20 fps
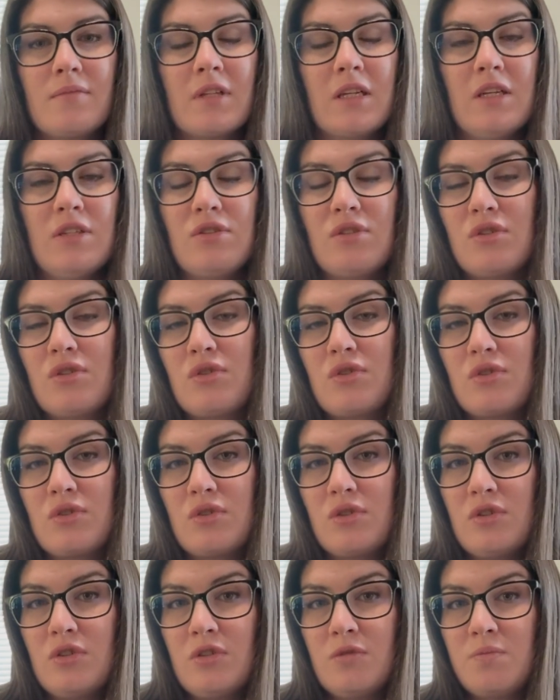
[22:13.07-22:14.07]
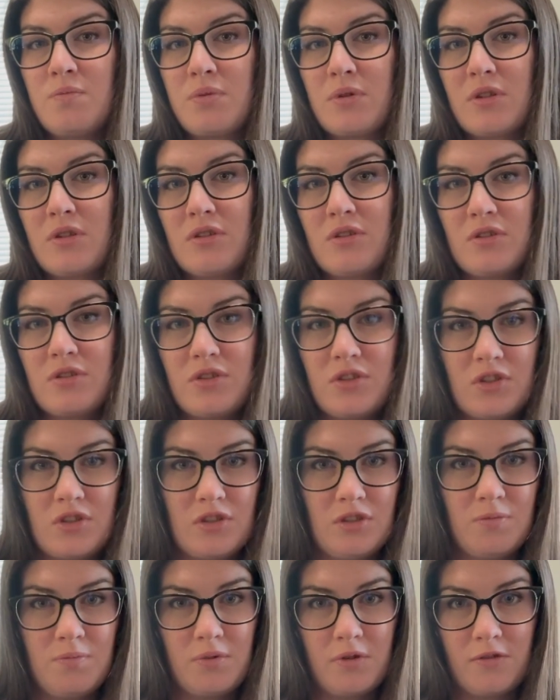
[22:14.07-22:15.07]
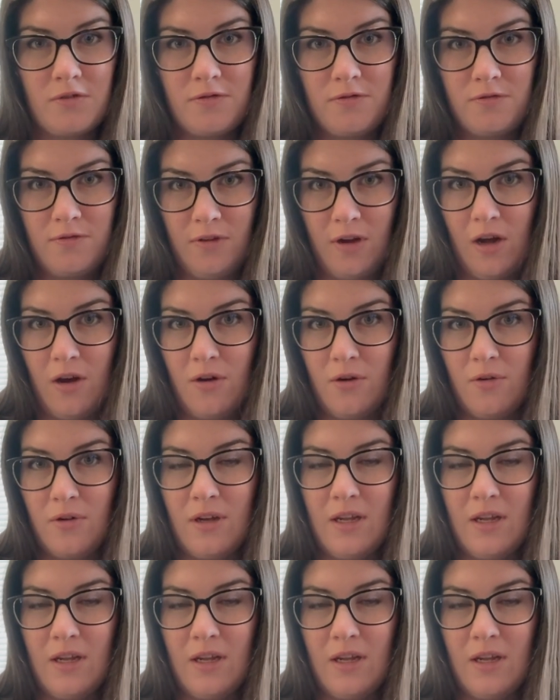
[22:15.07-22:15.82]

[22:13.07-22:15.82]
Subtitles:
is super, super faux.